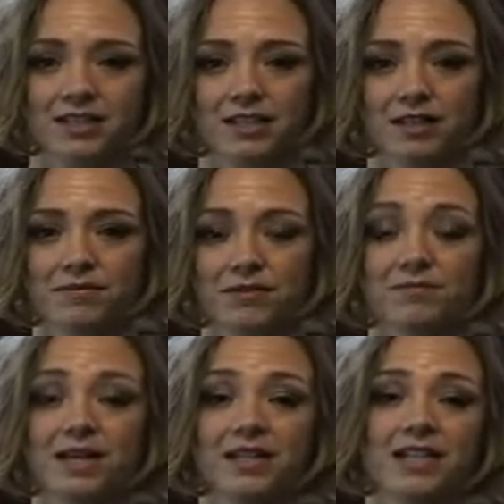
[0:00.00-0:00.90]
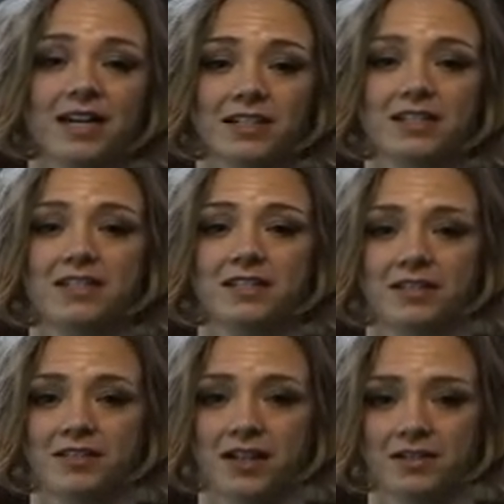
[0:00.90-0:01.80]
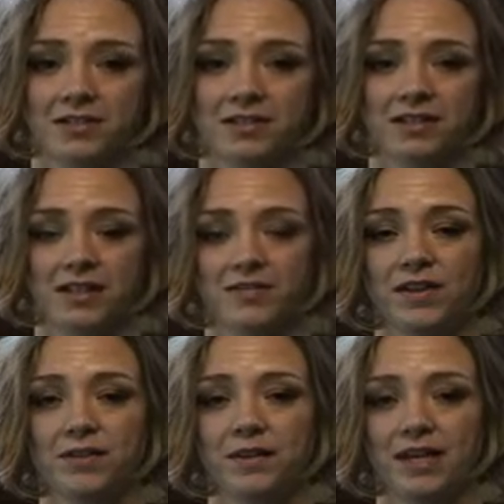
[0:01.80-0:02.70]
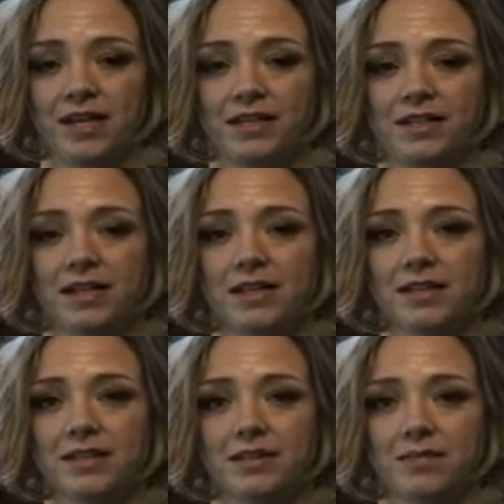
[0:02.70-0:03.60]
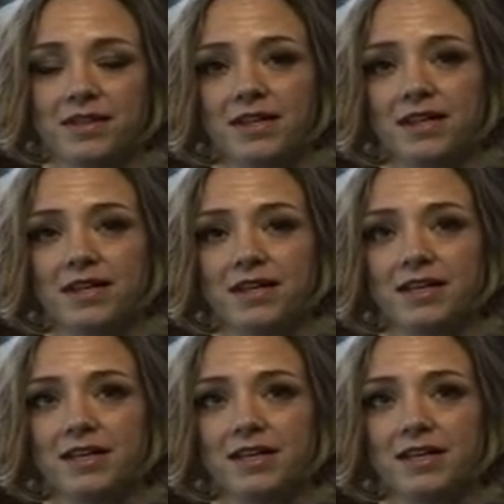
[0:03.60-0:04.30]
Mbali actually suggests giving away something,